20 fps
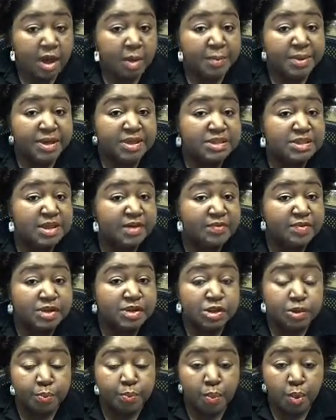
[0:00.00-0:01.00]
but it's giving
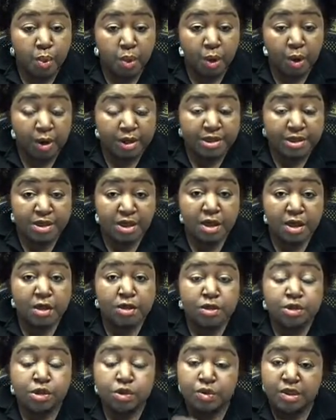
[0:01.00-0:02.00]
support
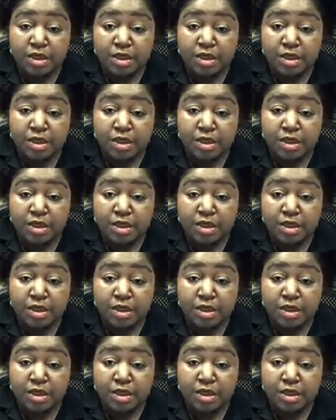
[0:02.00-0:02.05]
to